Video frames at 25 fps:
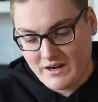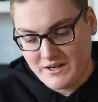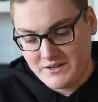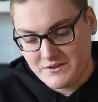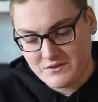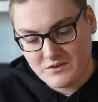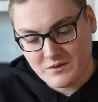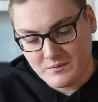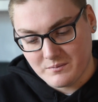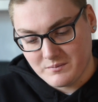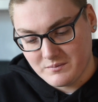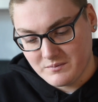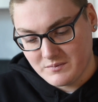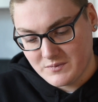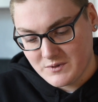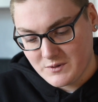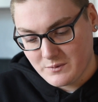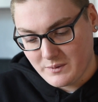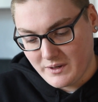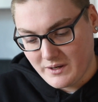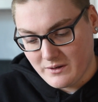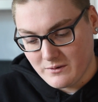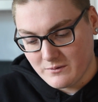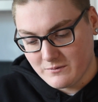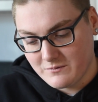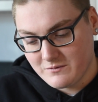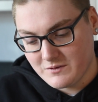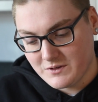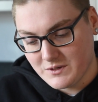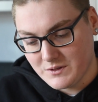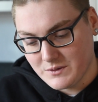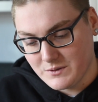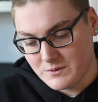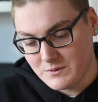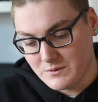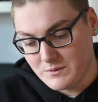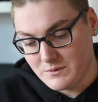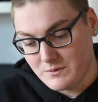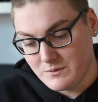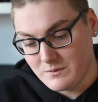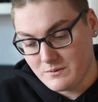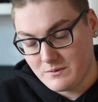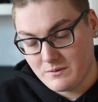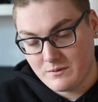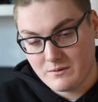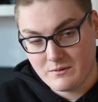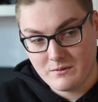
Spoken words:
range from 12 to,